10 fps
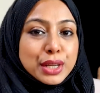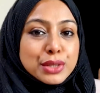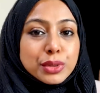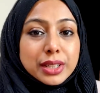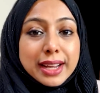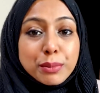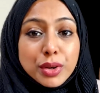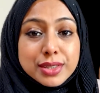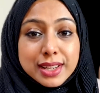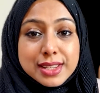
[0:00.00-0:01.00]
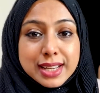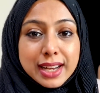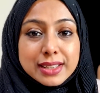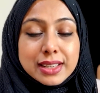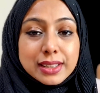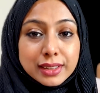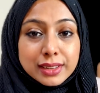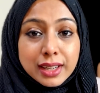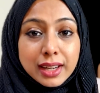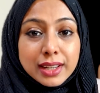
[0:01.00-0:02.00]
so the ninth point says that learn
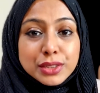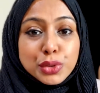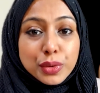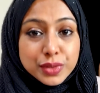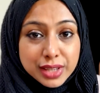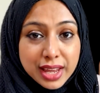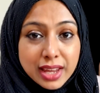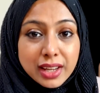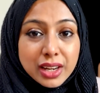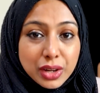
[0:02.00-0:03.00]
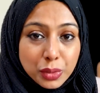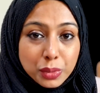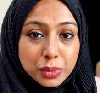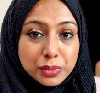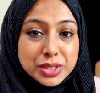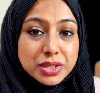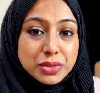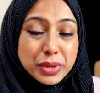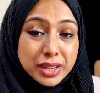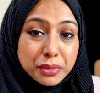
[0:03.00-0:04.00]
the art of saying no, which is
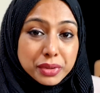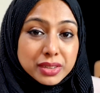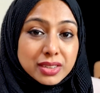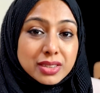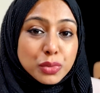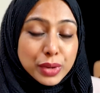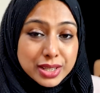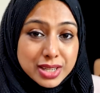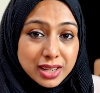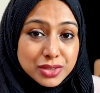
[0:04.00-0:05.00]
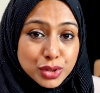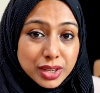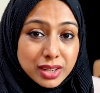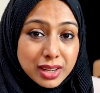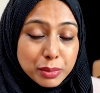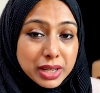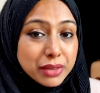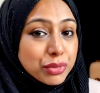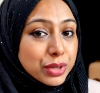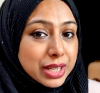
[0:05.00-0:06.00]
very difficult, very challenging, I believe,
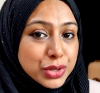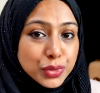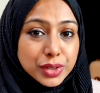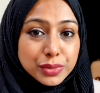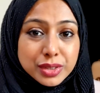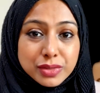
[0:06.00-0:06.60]
for each one of us.